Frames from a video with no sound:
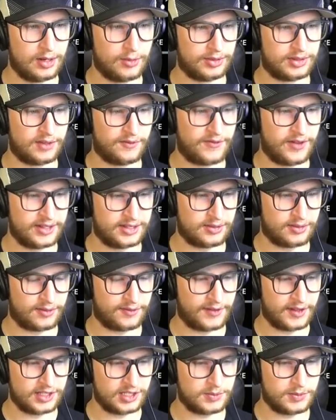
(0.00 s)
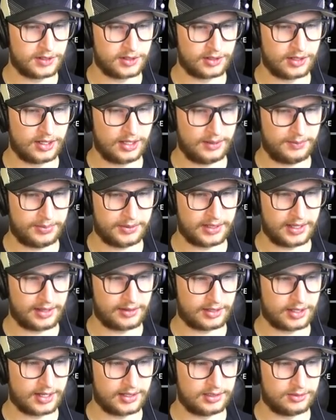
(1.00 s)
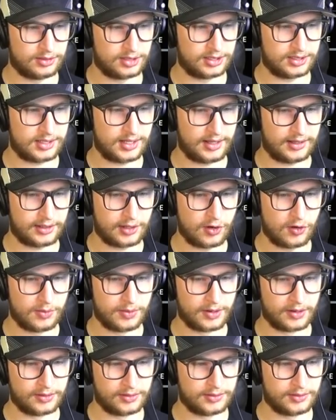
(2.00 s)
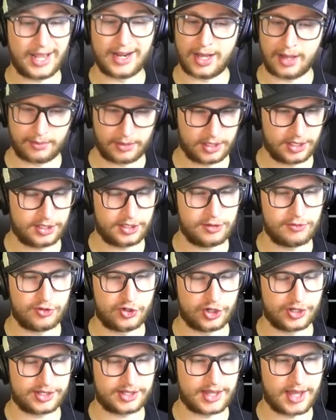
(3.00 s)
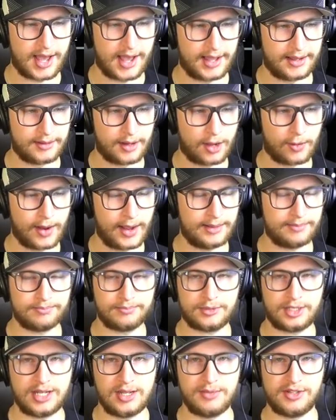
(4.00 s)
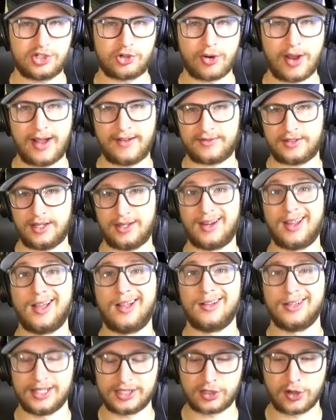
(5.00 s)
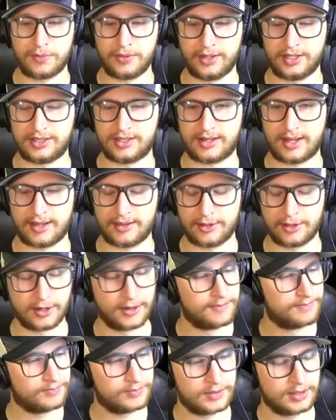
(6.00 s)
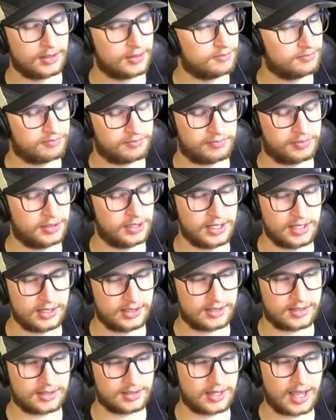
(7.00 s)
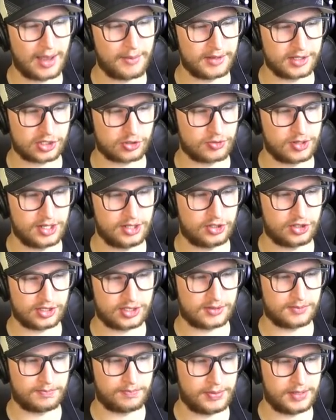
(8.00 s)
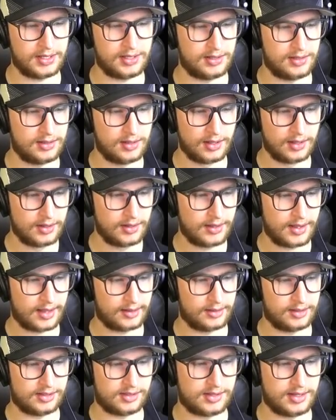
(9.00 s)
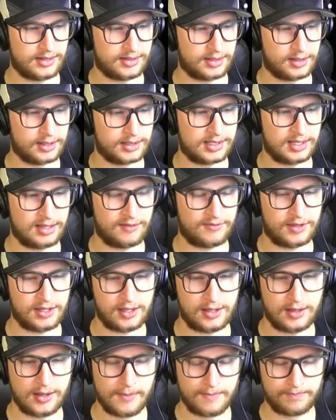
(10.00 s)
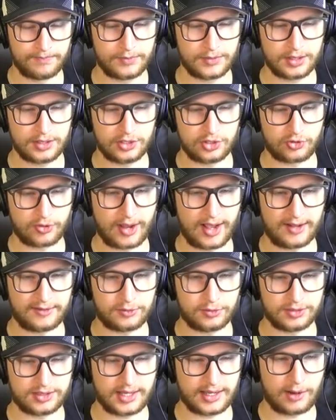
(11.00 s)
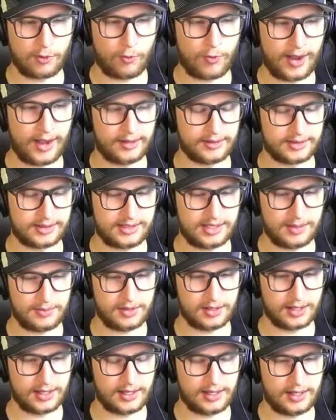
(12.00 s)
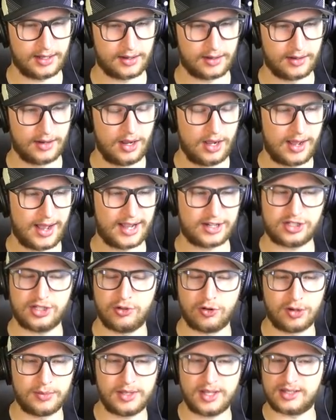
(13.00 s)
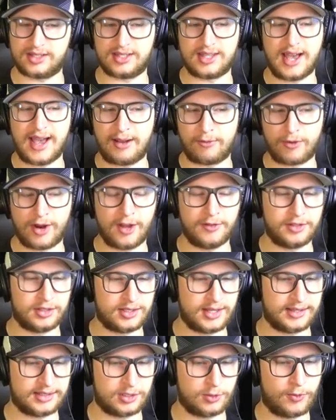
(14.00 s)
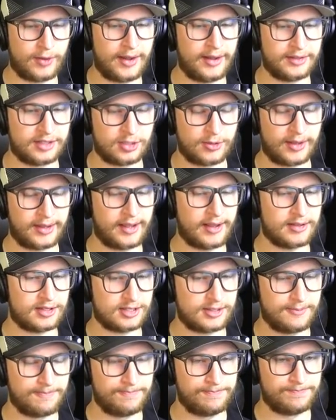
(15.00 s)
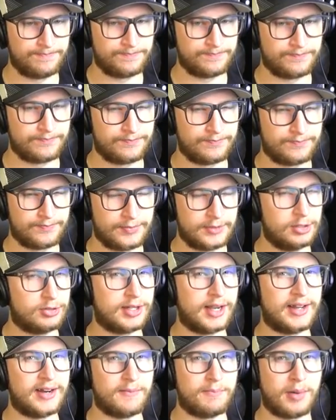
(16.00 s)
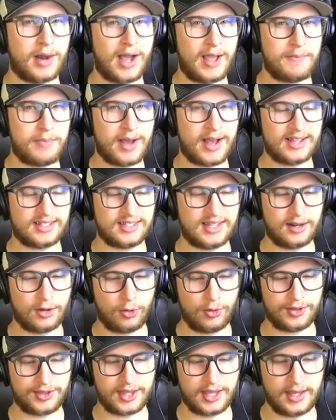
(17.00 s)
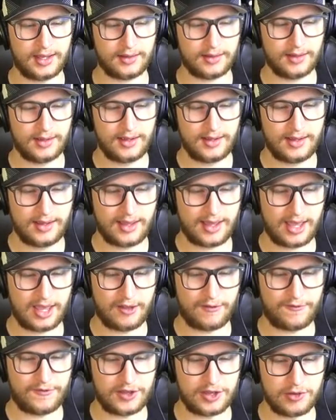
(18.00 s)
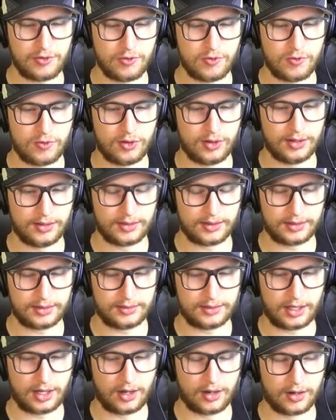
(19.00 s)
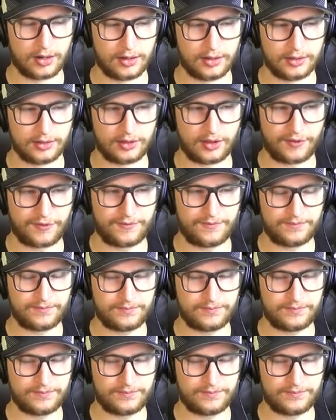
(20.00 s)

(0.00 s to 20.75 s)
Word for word: here with defensive defensemen or not, but I kinda wanna take Coburn. And I'm gonna do just that. All right, team is drafted. Let's go put it together. Please, chemistry, just be at least decent. Let's see if the draft will take a while to simulate here. Actually, normally it's that round that takes a while, so I guess you kind of bypass that whole thing if you are the